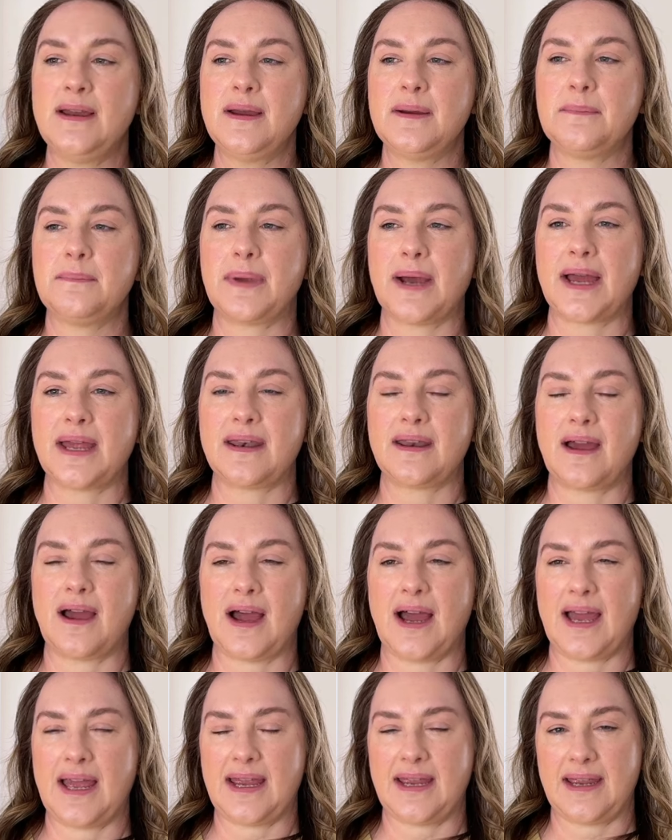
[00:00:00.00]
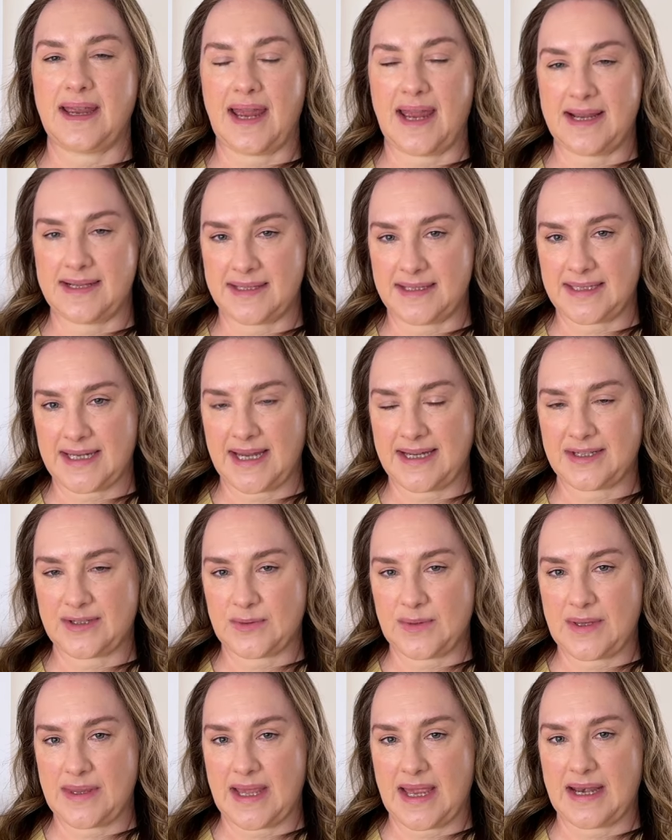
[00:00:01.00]
But I hesitate
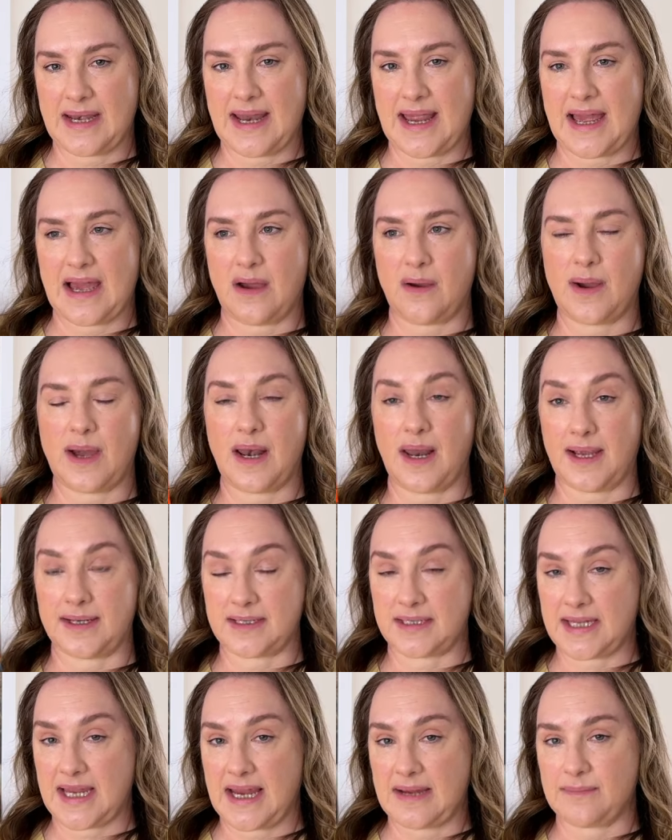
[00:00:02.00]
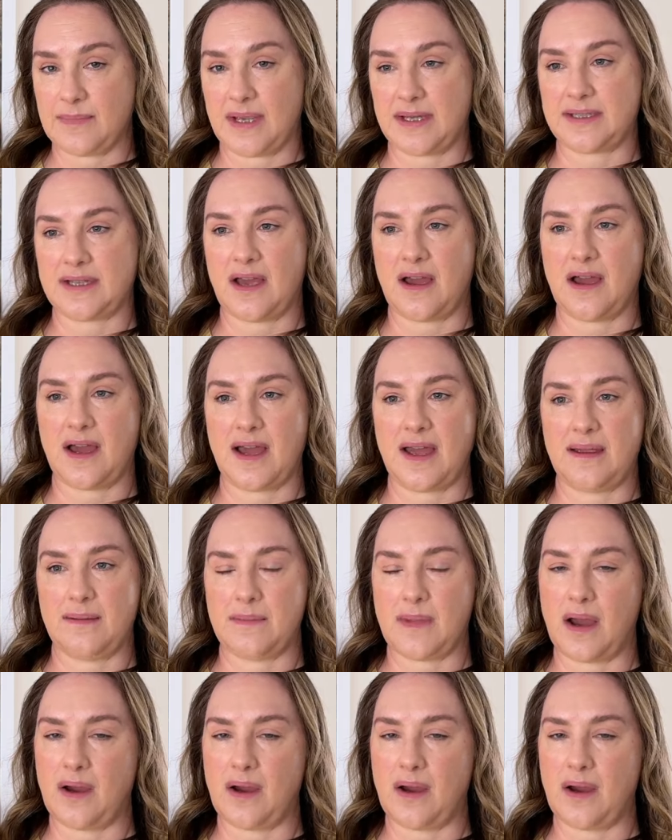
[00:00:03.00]
doing that now. I like to take my time.